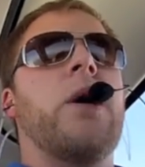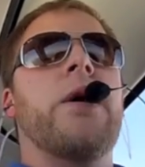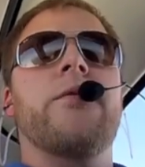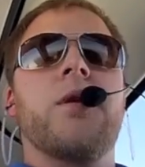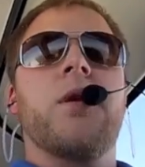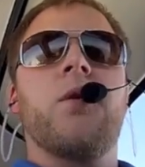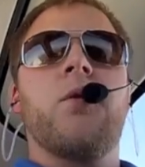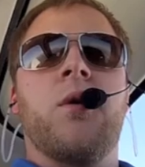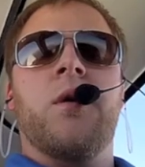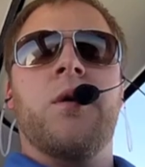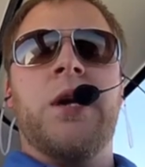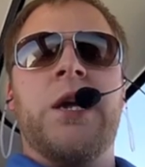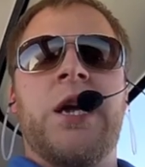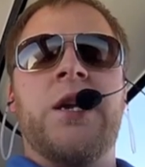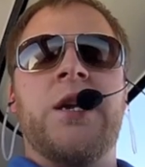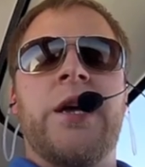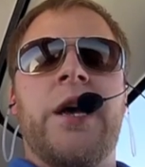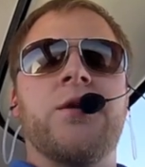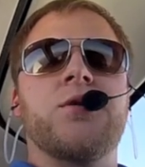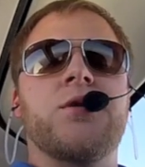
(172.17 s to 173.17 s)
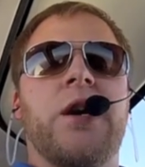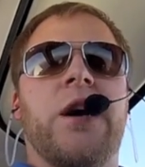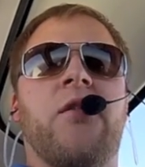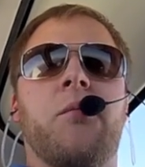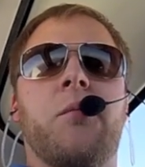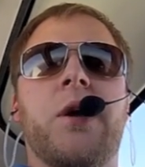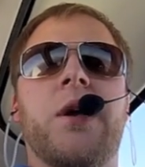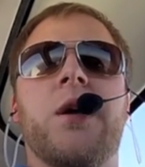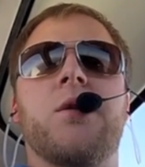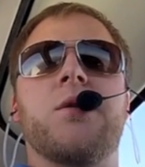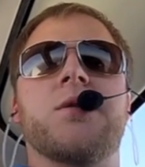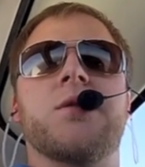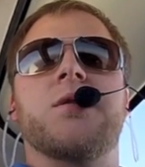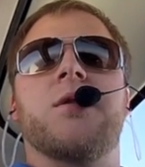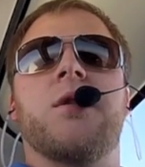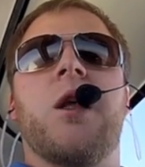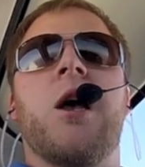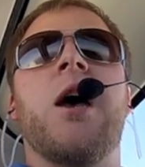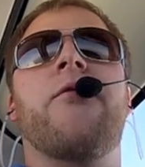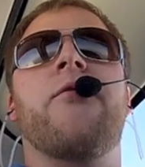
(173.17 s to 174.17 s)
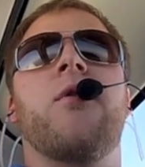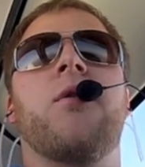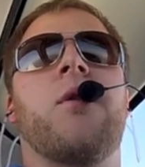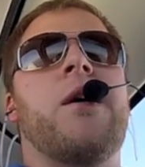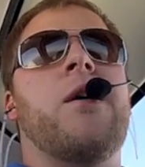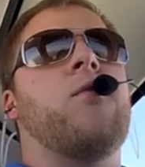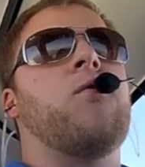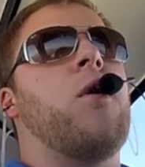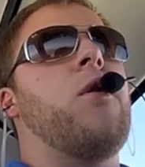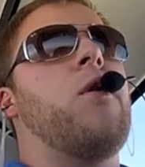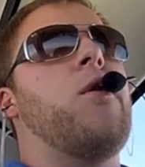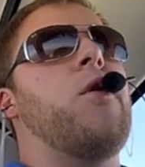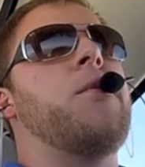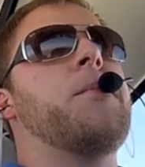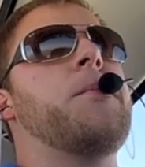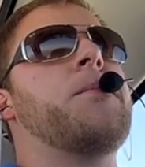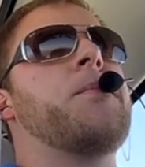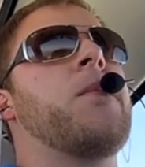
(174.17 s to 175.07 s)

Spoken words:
I really want to endanger everybody else's life on that road?